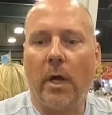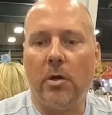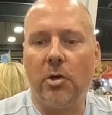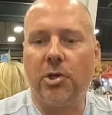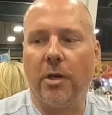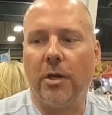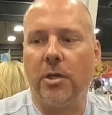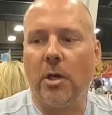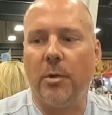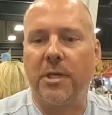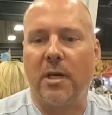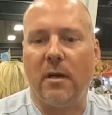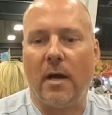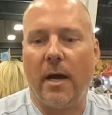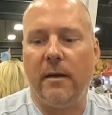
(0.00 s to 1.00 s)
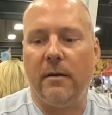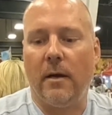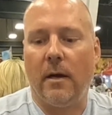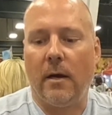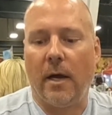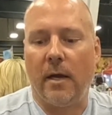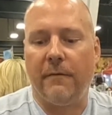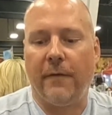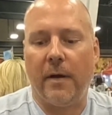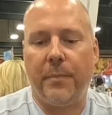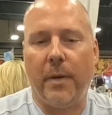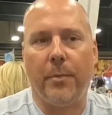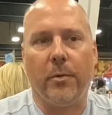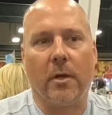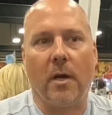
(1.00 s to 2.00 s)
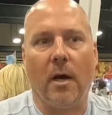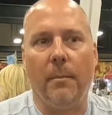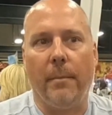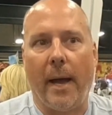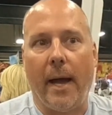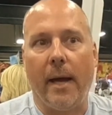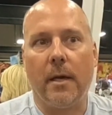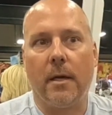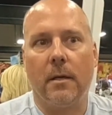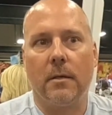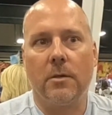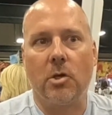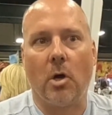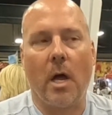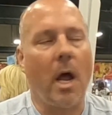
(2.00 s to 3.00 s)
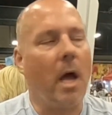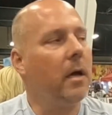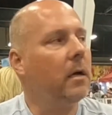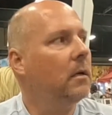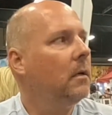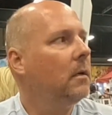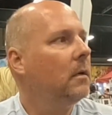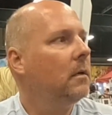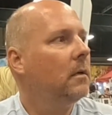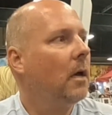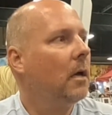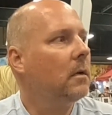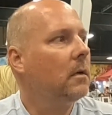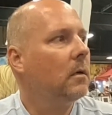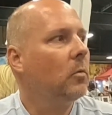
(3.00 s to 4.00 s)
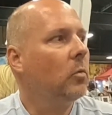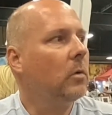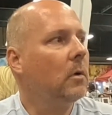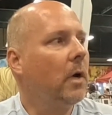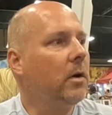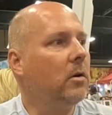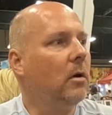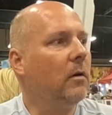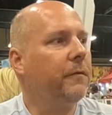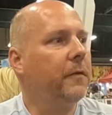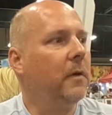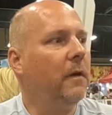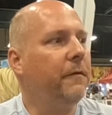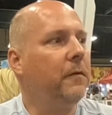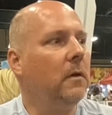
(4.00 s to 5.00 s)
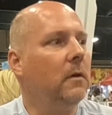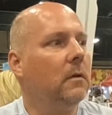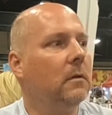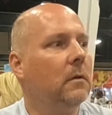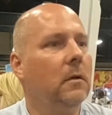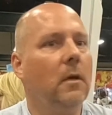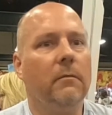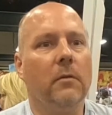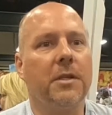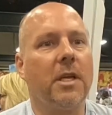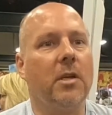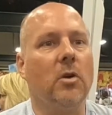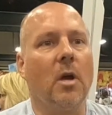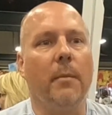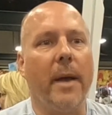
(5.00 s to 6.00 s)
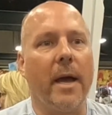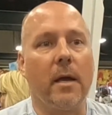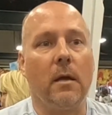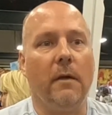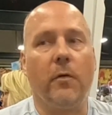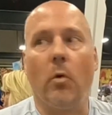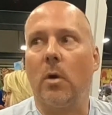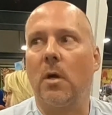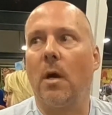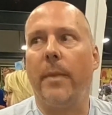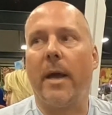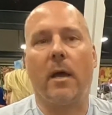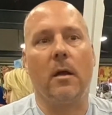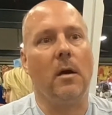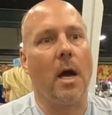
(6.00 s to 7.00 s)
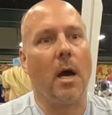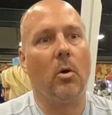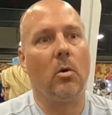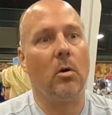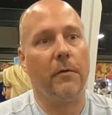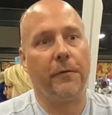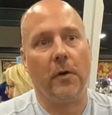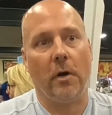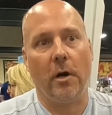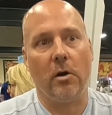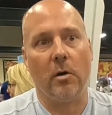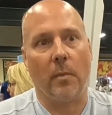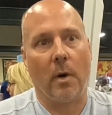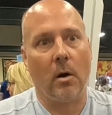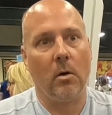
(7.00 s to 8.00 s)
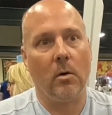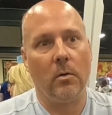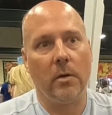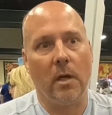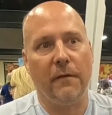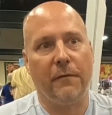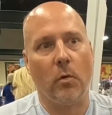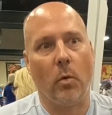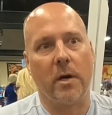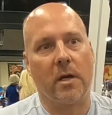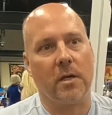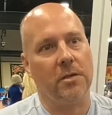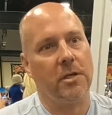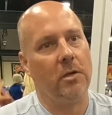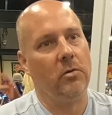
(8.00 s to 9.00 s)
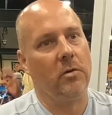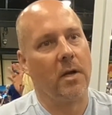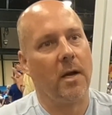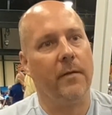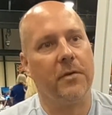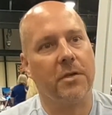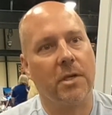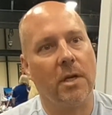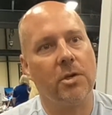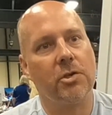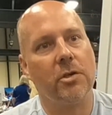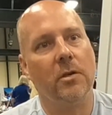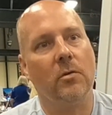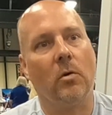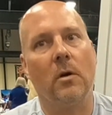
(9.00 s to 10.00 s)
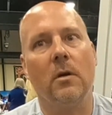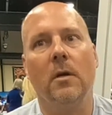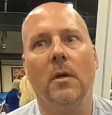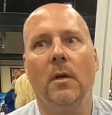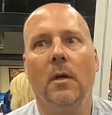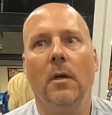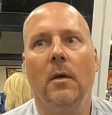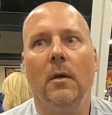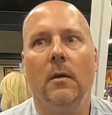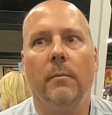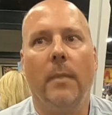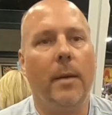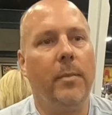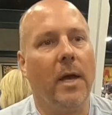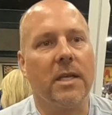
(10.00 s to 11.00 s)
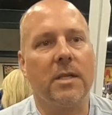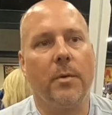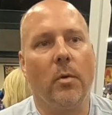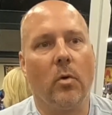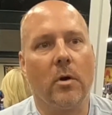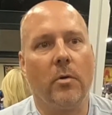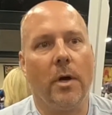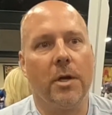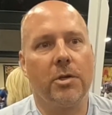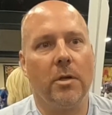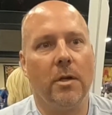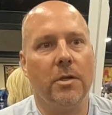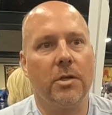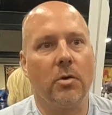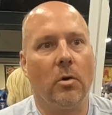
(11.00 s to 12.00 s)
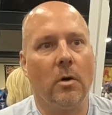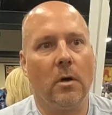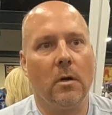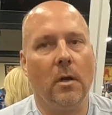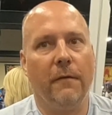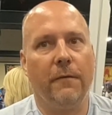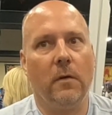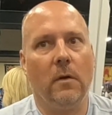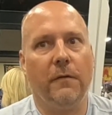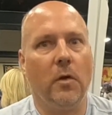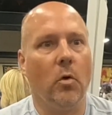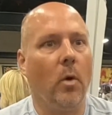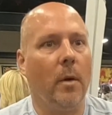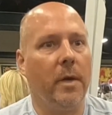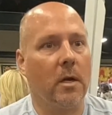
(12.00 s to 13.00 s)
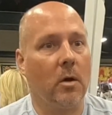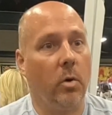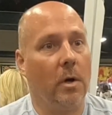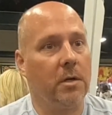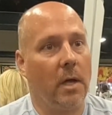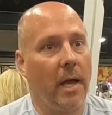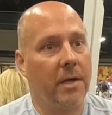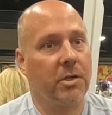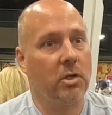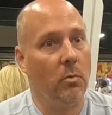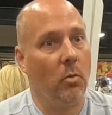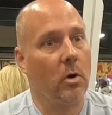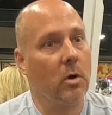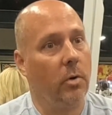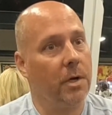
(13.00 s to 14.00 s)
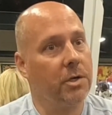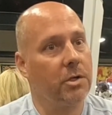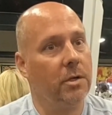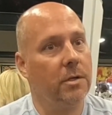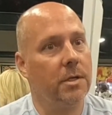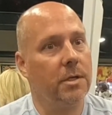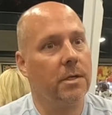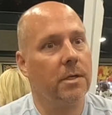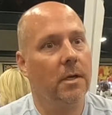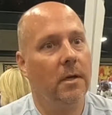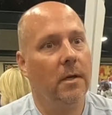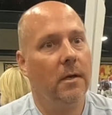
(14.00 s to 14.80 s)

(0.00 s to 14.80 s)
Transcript: I usually do is I invite people to come back. So I don't know if let's say you come back, if you want to come back in an hour, or if you're here tomorrow, and if you want to continue the conversation, or maybe ask me more questions, or if you want me to ask you more questions. Okay.